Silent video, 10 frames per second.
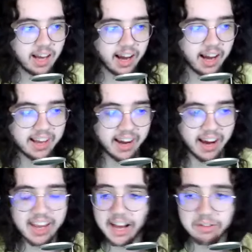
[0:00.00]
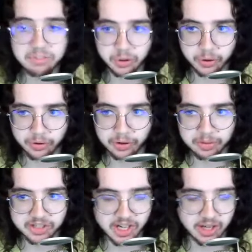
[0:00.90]
I, I have to agree
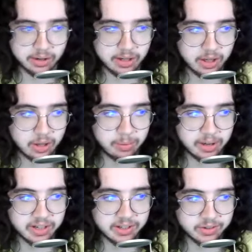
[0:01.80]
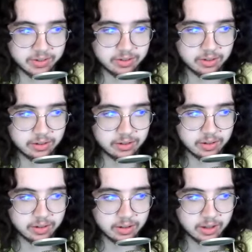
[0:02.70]
with Joe because
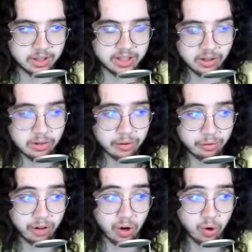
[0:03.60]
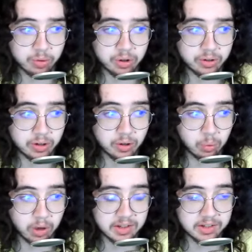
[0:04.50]
Killers of the Flower Moon
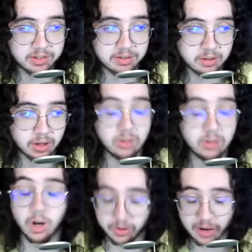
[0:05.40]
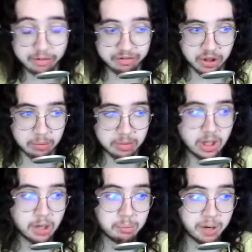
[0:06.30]
was a great film,
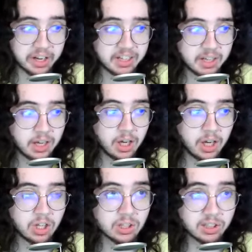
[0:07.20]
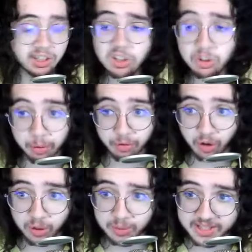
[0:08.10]
but mm-hmm. Lily's
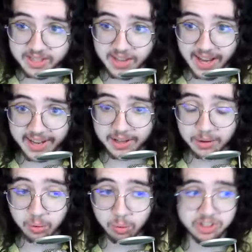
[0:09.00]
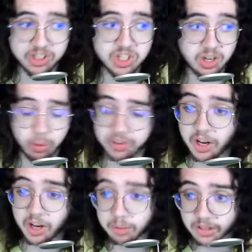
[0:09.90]
performance in that was ju- was
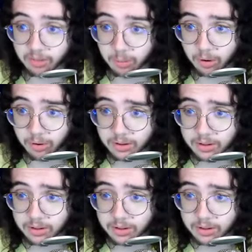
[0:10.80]
unbelievable.